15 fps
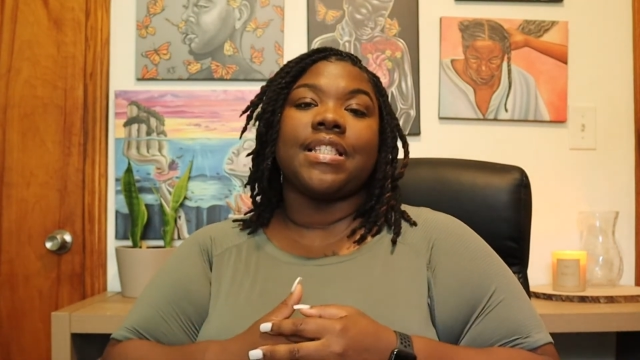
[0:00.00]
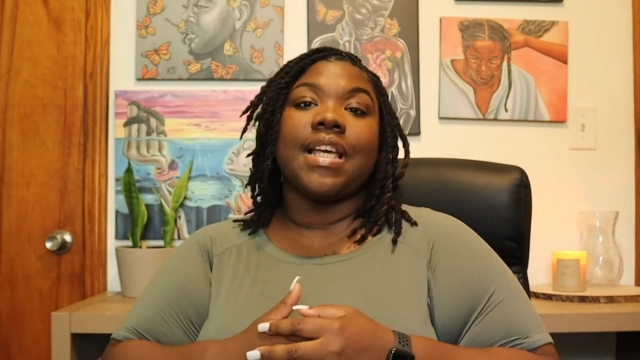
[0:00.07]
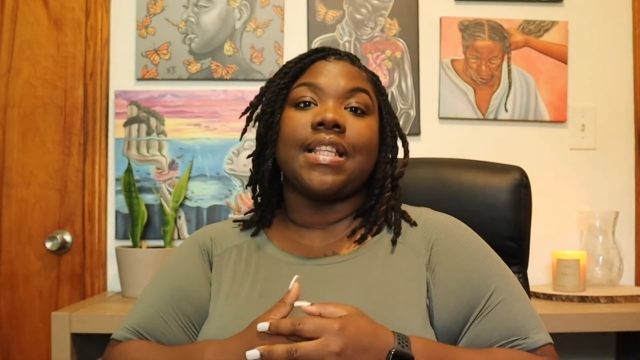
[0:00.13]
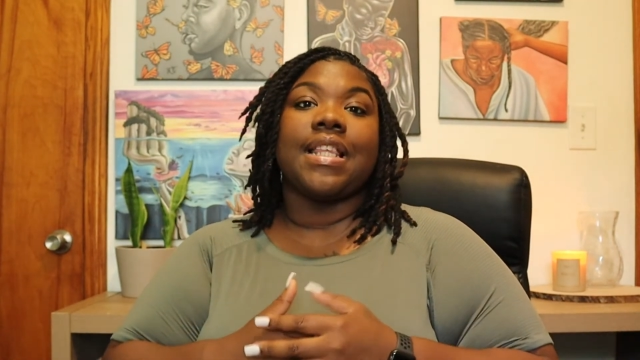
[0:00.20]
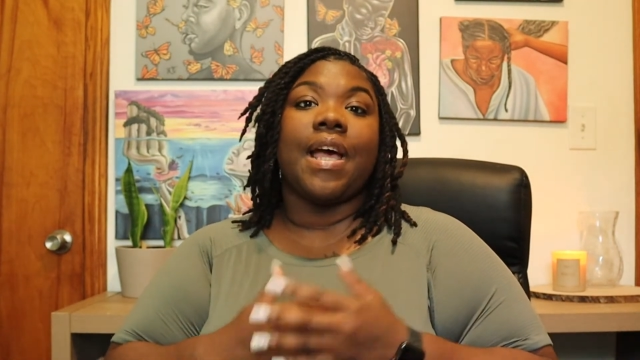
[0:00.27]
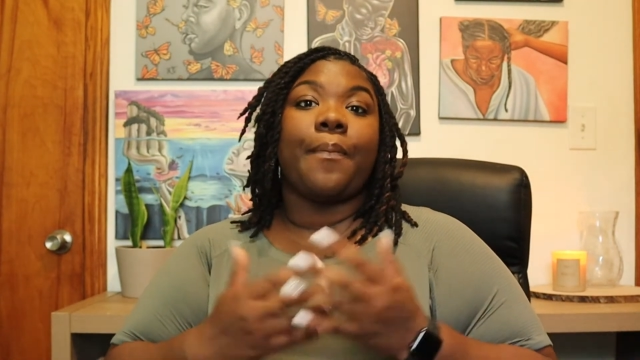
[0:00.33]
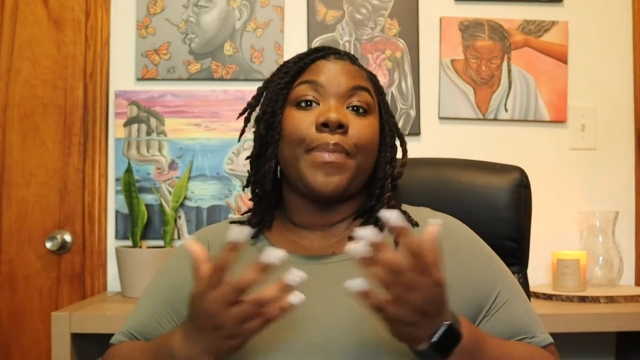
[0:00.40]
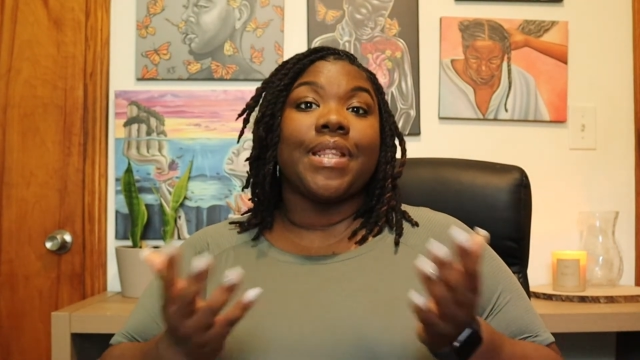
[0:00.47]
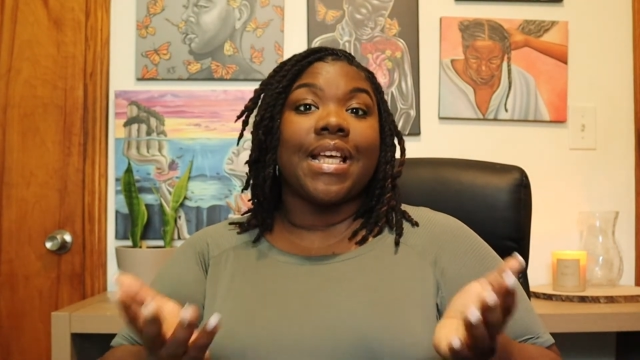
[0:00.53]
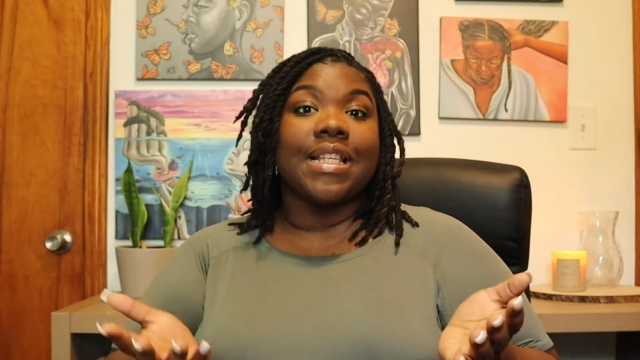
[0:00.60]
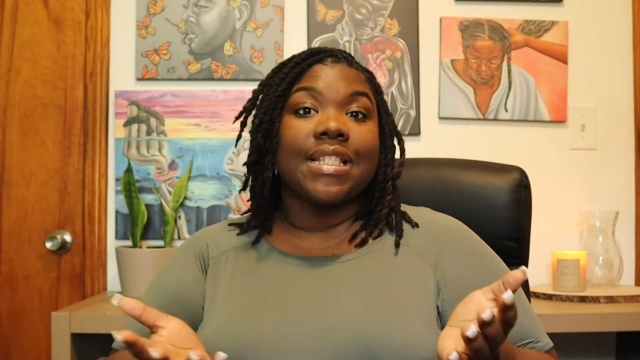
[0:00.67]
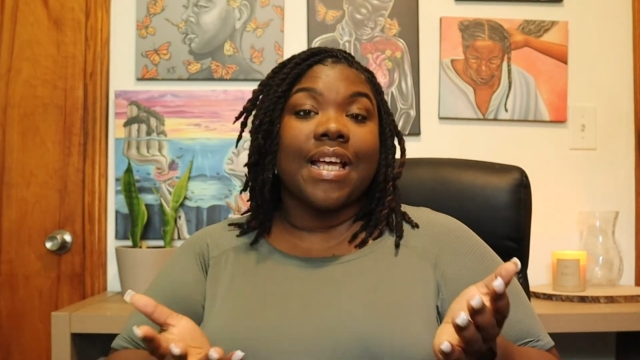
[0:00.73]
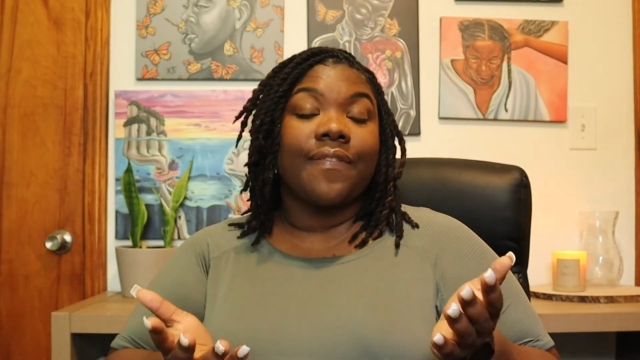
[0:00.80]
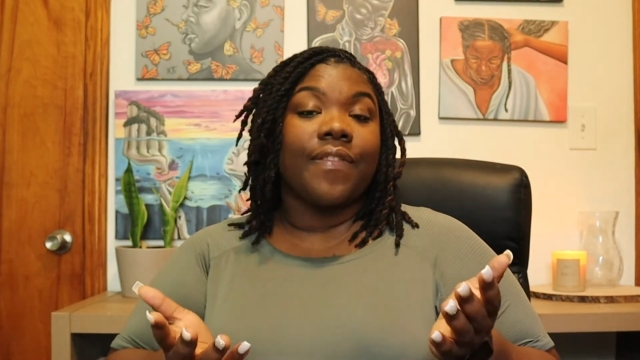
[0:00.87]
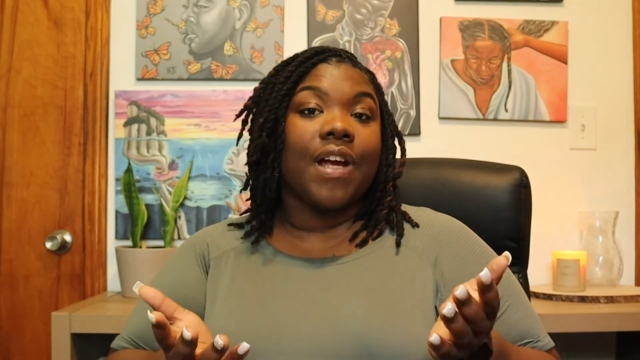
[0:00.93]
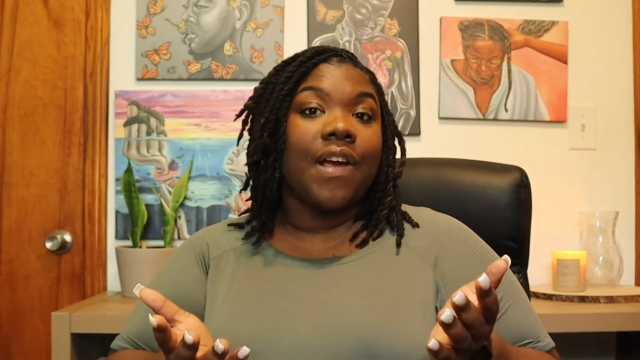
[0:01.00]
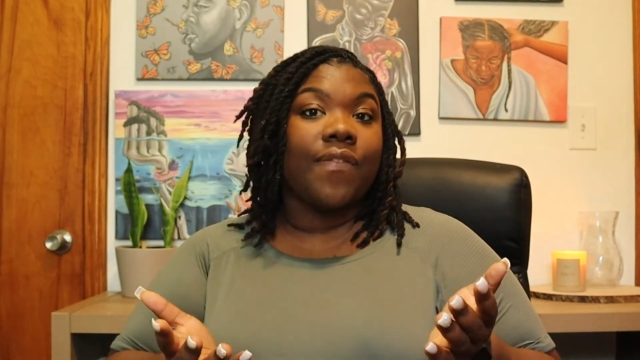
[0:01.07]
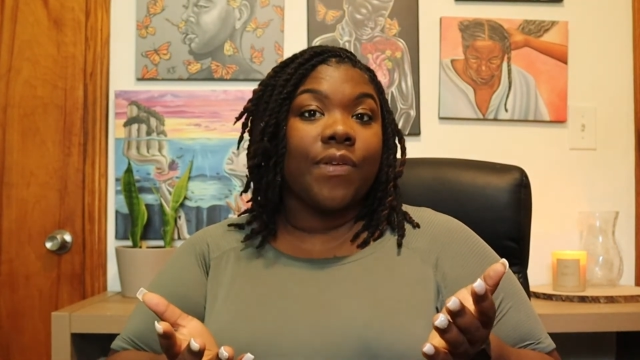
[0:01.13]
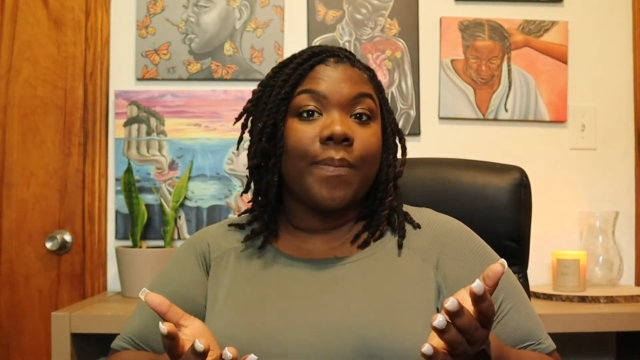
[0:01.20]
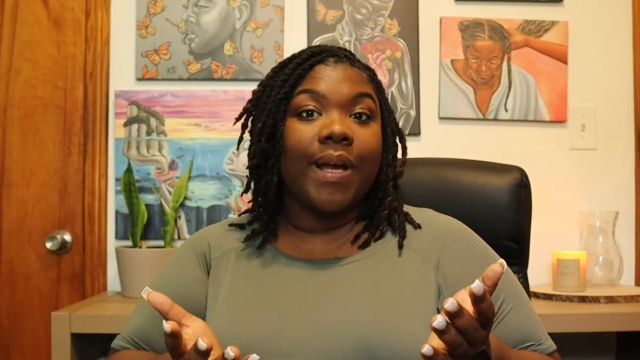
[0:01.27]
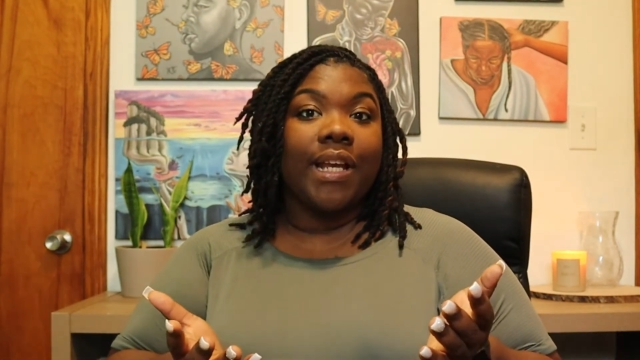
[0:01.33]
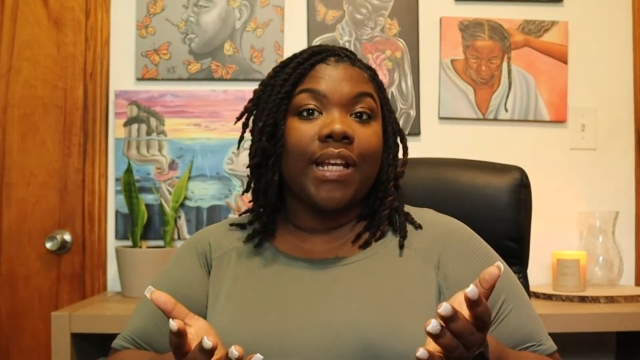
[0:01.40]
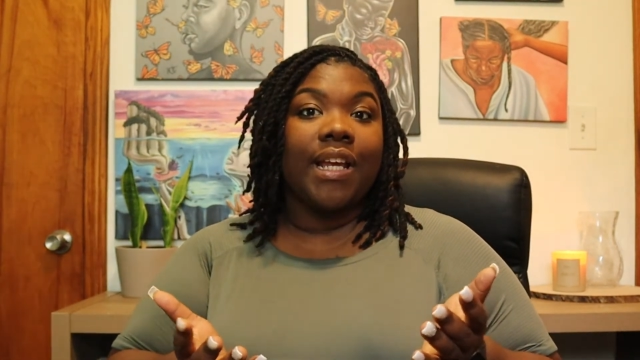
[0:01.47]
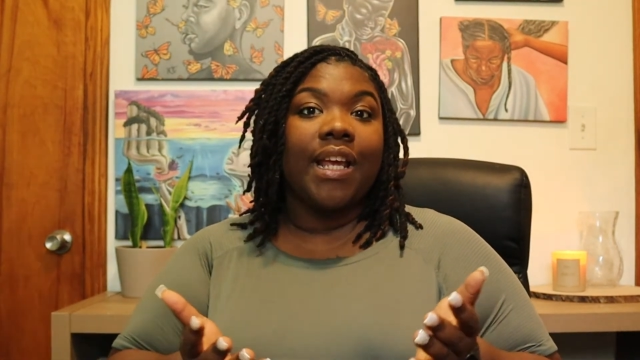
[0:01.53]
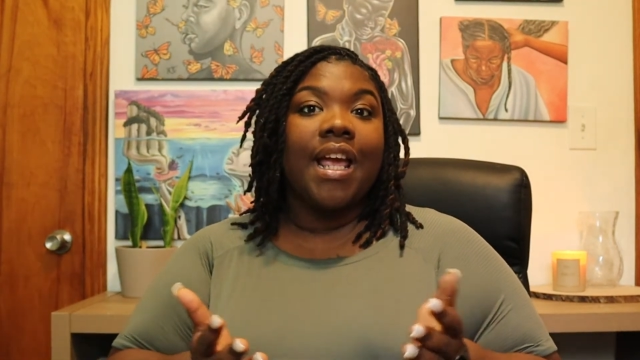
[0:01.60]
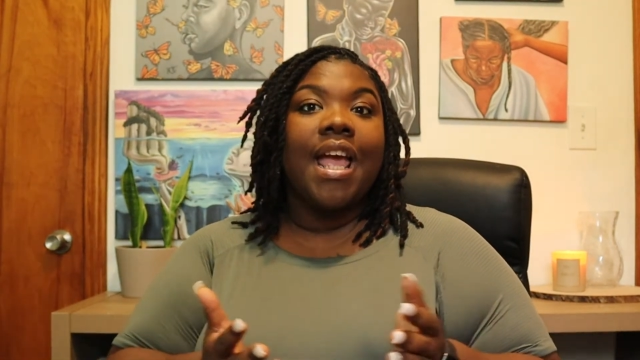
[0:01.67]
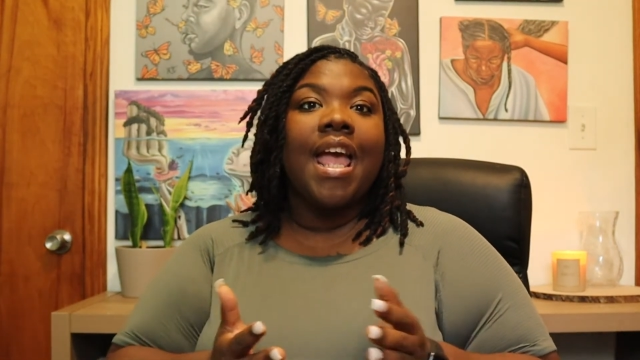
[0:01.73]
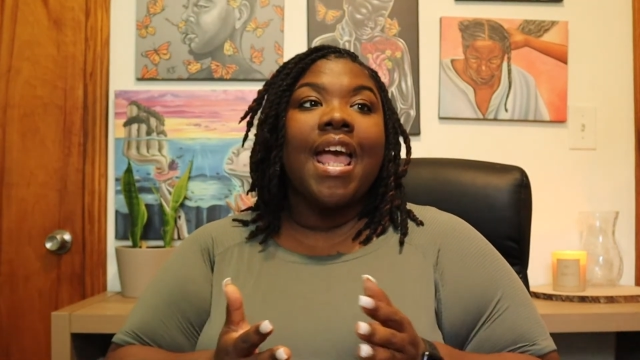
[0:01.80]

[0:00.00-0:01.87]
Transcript: like that, but that's not for everybody.